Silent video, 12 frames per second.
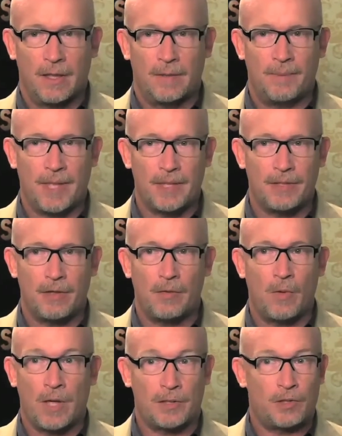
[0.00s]
because you don't
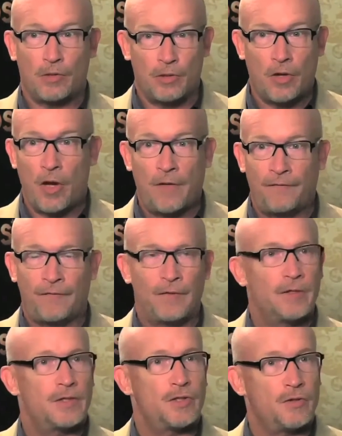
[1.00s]
want to turn off
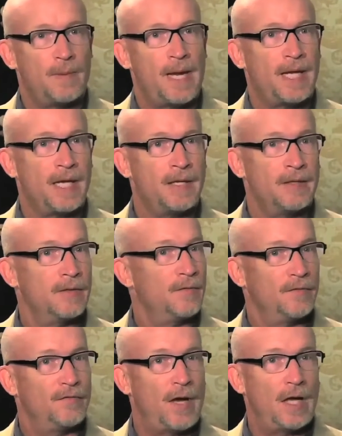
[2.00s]
so many
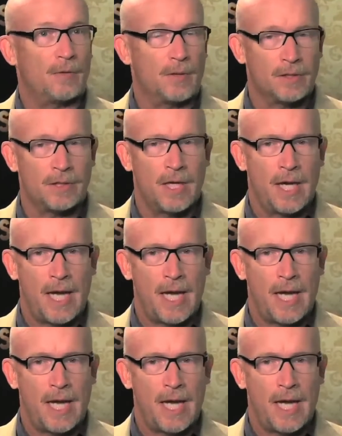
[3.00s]
followers.